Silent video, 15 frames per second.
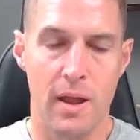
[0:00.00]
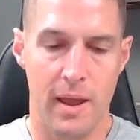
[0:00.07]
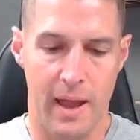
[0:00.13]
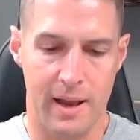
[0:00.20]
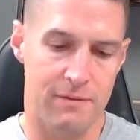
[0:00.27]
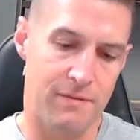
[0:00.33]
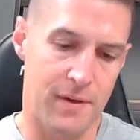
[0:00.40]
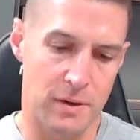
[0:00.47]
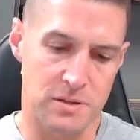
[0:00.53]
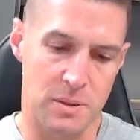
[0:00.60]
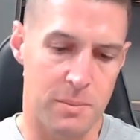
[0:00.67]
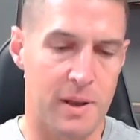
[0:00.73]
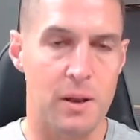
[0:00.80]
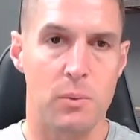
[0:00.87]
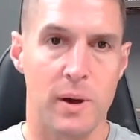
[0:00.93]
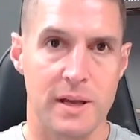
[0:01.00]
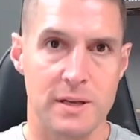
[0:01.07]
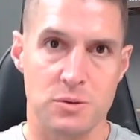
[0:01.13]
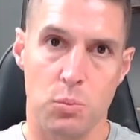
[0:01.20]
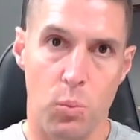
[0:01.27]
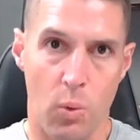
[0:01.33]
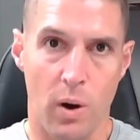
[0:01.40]
And it fails in many
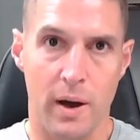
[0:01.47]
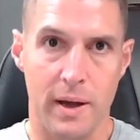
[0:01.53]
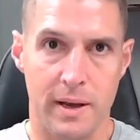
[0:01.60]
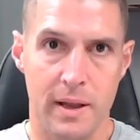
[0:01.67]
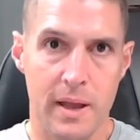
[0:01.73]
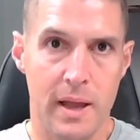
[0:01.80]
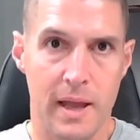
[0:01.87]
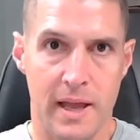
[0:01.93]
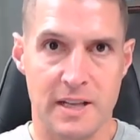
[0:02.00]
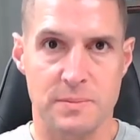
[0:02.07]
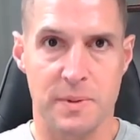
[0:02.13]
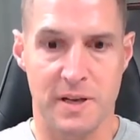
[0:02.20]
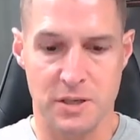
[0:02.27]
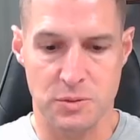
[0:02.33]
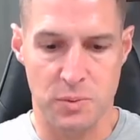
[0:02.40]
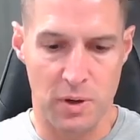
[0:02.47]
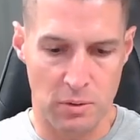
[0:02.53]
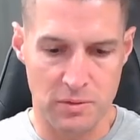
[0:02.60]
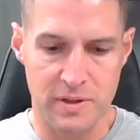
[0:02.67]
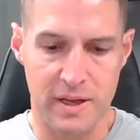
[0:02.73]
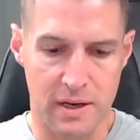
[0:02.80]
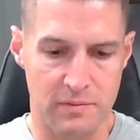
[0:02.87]
ways. One is because we
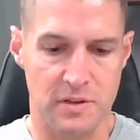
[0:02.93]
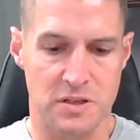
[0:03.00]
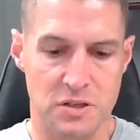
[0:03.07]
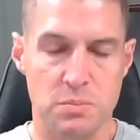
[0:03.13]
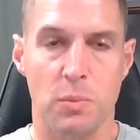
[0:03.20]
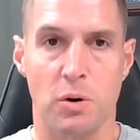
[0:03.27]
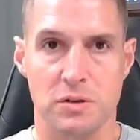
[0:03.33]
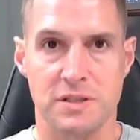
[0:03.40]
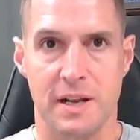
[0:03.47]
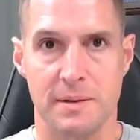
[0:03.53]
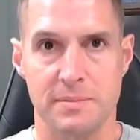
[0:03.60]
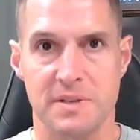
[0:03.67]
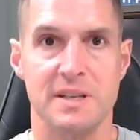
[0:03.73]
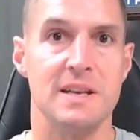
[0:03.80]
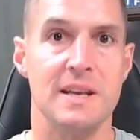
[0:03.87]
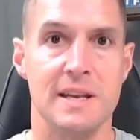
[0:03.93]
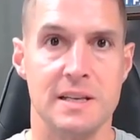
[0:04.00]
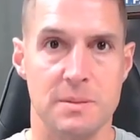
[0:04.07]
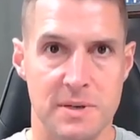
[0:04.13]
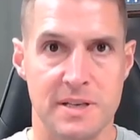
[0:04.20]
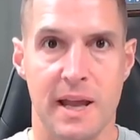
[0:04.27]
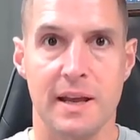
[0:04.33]
don't think of the small steps that need to
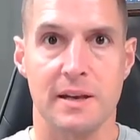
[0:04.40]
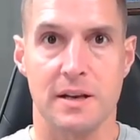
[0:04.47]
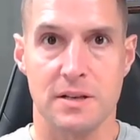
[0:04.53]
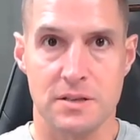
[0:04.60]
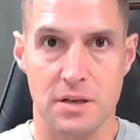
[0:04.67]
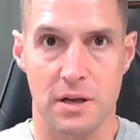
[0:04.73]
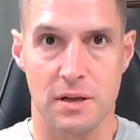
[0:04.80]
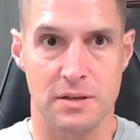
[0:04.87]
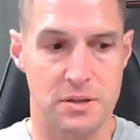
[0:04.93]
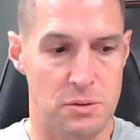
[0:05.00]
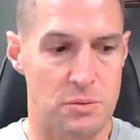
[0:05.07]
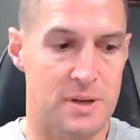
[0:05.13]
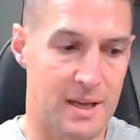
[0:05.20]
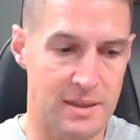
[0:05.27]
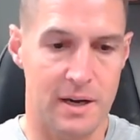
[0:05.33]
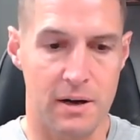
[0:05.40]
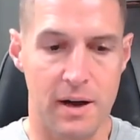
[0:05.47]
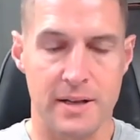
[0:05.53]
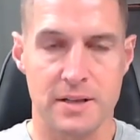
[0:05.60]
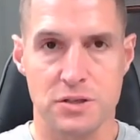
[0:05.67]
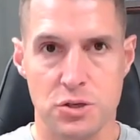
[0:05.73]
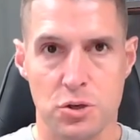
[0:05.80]
be taken to get there.
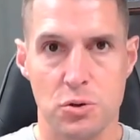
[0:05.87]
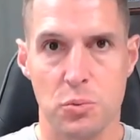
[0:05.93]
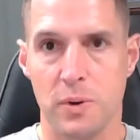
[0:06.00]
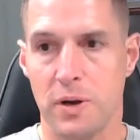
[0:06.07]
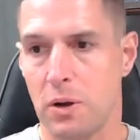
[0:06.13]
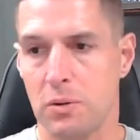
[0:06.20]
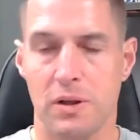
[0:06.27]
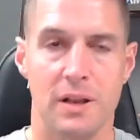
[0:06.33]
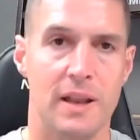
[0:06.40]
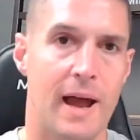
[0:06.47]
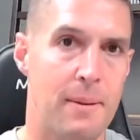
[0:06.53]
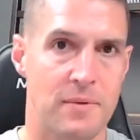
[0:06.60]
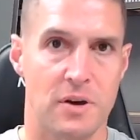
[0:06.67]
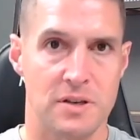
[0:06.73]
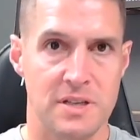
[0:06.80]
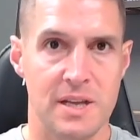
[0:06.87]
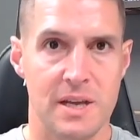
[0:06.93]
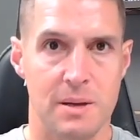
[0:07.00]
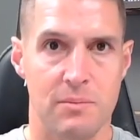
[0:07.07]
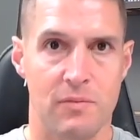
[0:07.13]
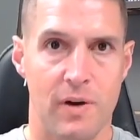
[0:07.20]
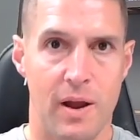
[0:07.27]
And two, we don't align with our
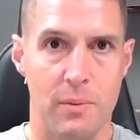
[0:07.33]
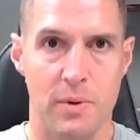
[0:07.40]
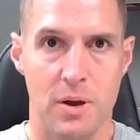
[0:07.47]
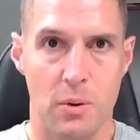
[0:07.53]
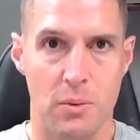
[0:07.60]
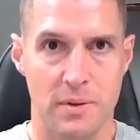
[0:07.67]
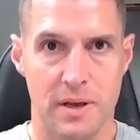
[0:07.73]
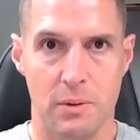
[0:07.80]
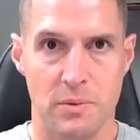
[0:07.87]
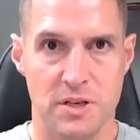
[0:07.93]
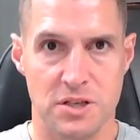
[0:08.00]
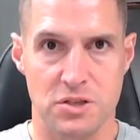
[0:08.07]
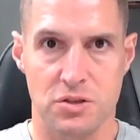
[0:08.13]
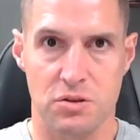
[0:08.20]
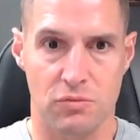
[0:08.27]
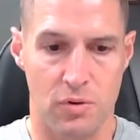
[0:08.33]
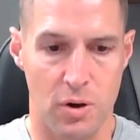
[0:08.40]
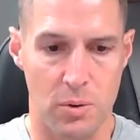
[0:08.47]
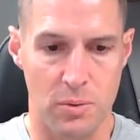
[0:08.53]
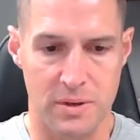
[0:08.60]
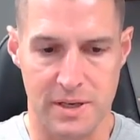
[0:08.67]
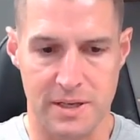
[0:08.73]
team, right? We go in there and we just
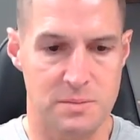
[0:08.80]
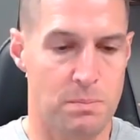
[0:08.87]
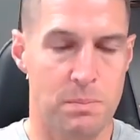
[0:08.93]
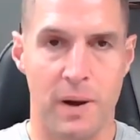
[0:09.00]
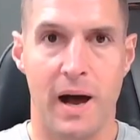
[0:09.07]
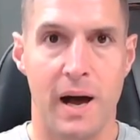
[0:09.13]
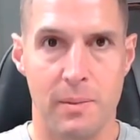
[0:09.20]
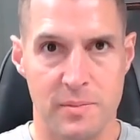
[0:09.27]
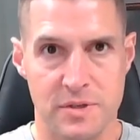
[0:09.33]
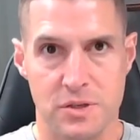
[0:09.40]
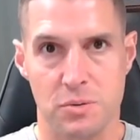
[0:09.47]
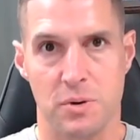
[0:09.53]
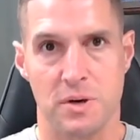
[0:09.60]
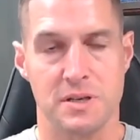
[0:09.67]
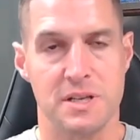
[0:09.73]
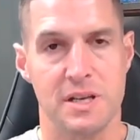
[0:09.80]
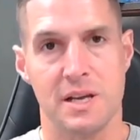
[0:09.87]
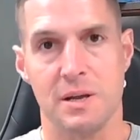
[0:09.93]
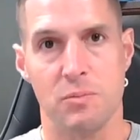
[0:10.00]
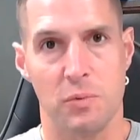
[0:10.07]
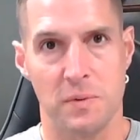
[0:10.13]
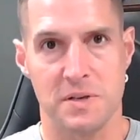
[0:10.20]
throw in this bomb into our
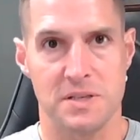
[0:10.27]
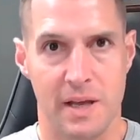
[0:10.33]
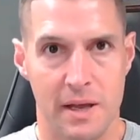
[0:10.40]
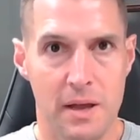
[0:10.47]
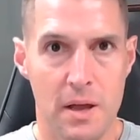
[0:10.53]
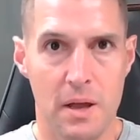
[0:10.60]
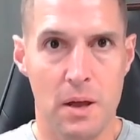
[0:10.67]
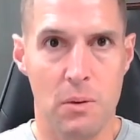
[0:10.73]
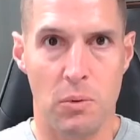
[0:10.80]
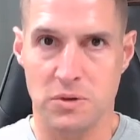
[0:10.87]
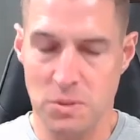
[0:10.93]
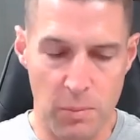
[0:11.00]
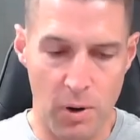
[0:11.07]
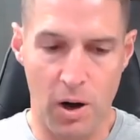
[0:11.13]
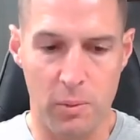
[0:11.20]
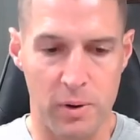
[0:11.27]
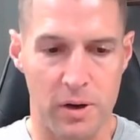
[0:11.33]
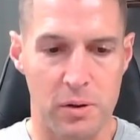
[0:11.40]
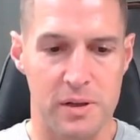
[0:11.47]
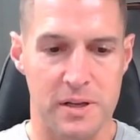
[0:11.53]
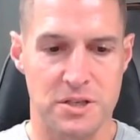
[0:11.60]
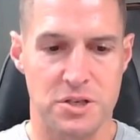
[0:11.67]
team where we say, well, tomorrow we're going to
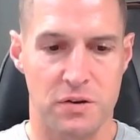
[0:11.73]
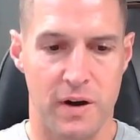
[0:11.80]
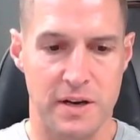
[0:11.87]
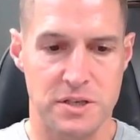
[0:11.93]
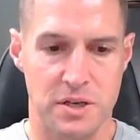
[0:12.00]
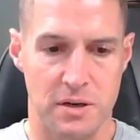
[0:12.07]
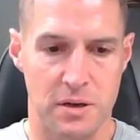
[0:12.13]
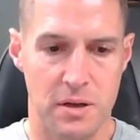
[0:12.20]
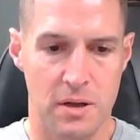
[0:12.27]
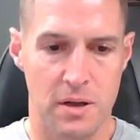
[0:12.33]
go this direction.